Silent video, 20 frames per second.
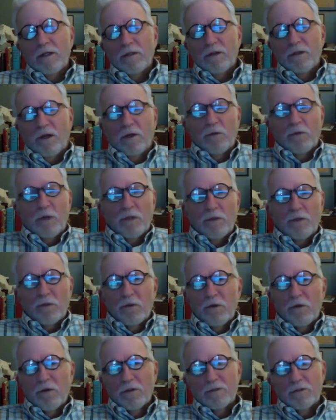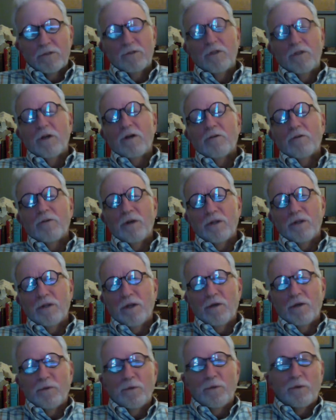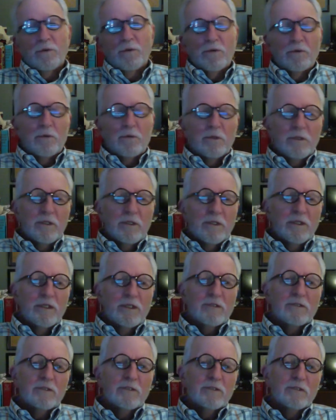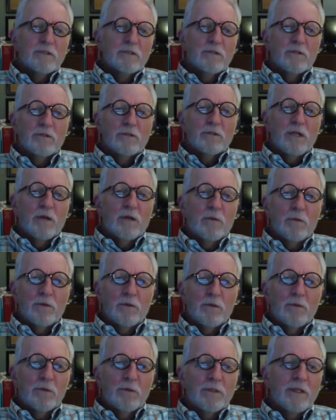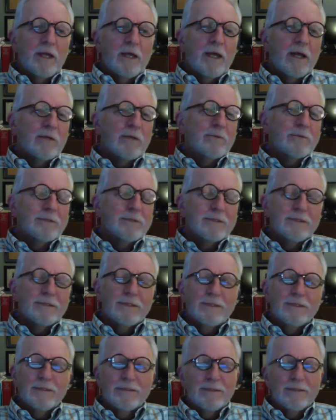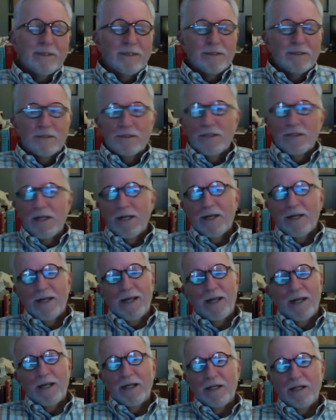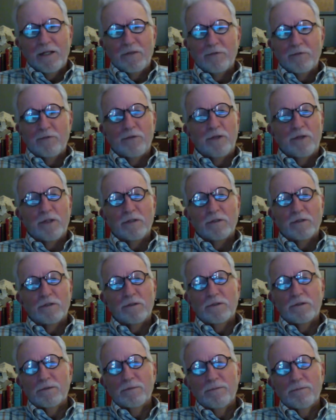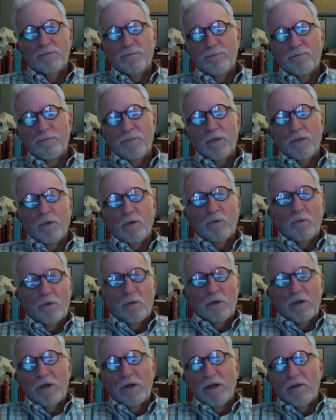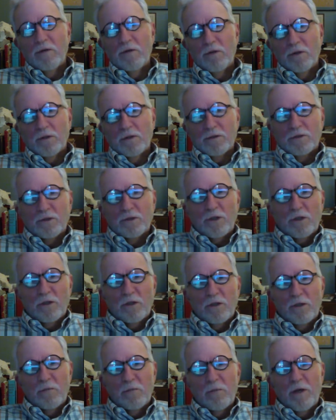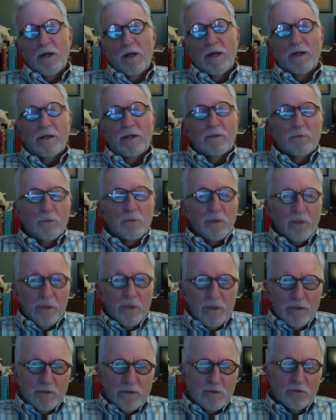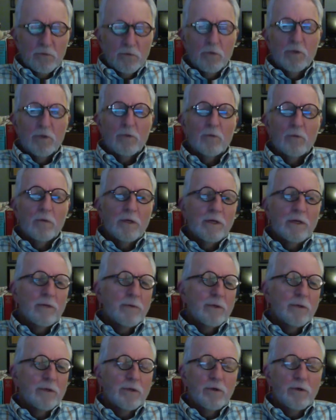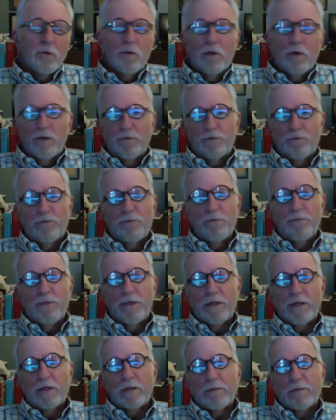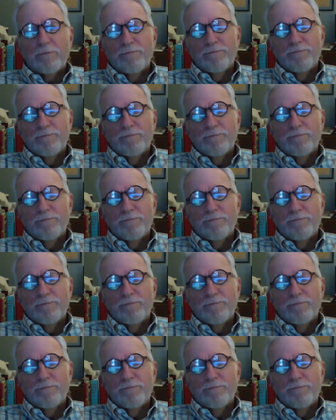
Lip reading: I read the wrong stuff. I thought we were doing this, and it turns out we're doing that. Well, that's not a hanging offense. We're going to have a little chuckle about it, and we're going to get squared away, and we're going to go on from there.